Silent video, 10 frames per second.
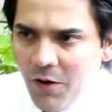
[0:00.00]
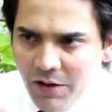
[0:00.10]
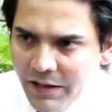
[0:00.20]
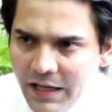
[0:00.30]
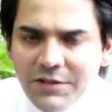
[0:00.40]

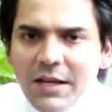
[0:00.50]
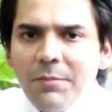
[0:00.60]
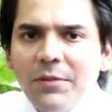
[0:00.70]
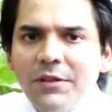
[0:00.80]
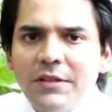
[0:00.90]
all the
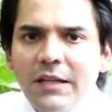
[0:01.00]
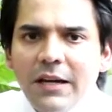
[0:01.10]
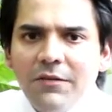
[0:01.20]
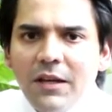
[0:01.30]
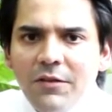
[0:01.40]
examples that
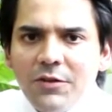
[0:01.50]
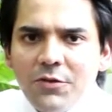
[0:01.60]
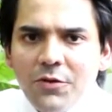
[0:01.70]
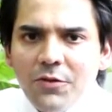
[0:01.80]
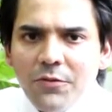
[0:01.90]
I've given
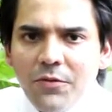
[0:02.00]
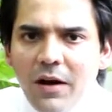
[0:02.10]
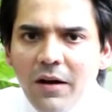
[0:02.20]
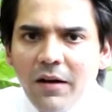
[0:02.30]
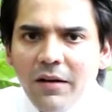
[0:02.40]
so
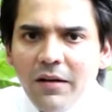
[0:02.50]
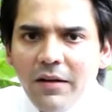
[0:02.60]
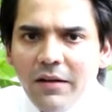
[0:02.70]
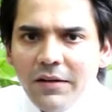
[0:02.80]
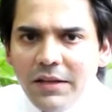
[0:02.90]
far
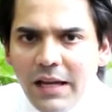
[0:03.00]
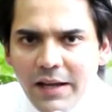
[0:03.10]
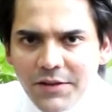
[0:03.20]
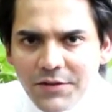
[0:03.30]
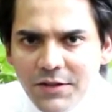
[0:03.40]

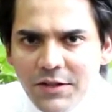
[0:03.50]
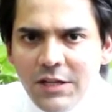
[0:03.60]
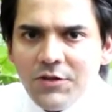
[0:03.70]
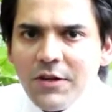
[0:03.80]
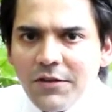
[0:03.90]
tell us and
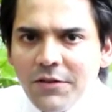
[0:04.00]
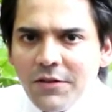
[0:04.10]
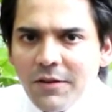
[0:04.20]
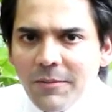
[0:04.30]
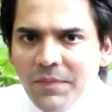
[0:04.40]
teach
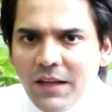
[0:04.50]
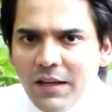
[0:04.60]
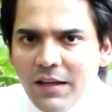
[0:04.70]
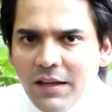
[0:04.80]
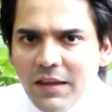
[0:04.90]
us
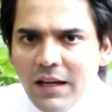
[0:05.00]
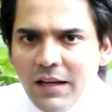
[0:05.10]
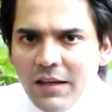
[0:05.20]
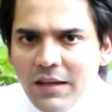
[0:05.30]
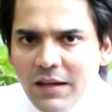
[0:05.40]

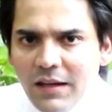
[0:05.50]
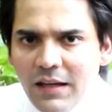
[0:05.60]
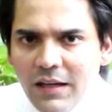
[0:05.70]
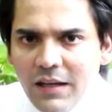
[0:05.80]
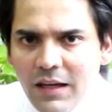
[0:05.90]
that
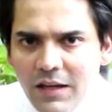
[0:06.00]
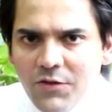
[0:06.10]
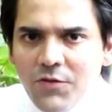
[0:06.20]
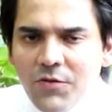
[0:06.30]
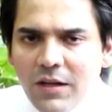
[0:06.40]
in
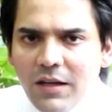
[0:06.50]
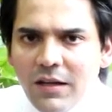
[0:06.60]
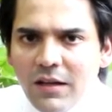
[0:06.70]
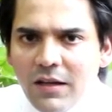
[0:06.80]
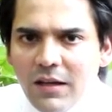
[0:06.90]
history,
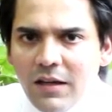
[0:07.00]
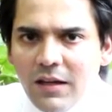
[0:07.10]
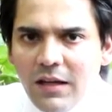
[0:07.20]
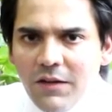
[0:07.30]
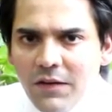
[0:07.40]

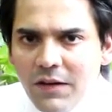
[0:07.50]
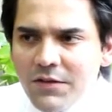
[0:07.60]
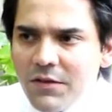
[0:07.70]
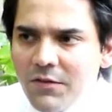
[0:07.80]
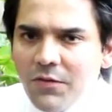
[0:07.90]
if it
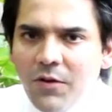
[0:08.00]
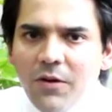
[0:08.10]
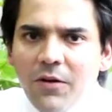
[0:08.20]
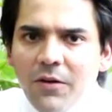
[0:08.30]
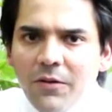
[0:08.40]
isn't
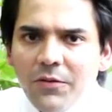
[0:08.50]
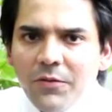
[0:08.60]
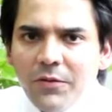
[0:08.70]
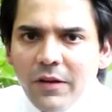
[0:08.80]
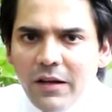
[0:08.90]
for
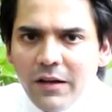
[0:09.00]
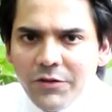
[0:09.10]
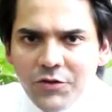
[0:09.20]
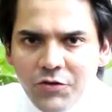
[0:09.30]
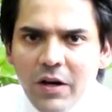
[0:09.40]

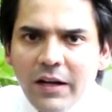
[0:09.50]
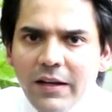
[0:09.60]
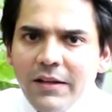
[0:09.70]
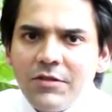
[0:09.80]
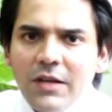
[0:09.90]

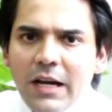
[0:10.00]
struggle and